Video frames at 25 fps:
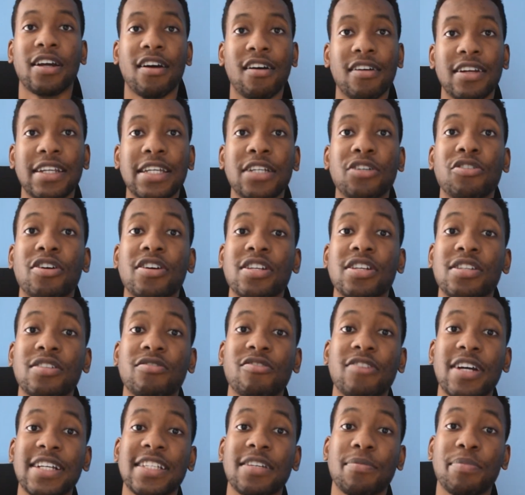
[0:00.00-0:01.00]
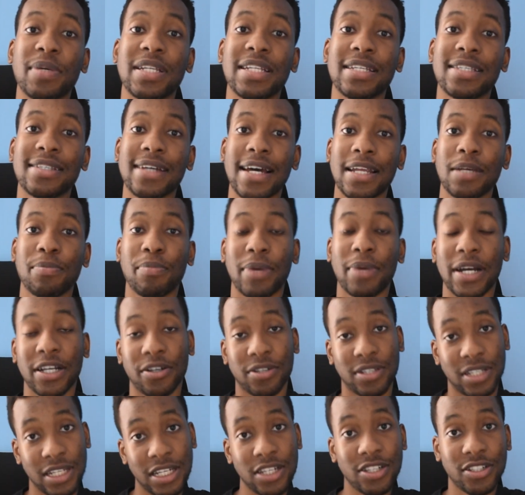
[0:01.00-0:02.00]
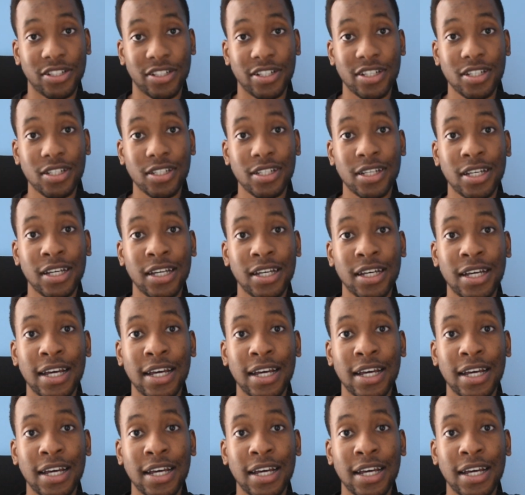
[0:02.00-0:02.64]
Currently, your grades have been decided by your teachers,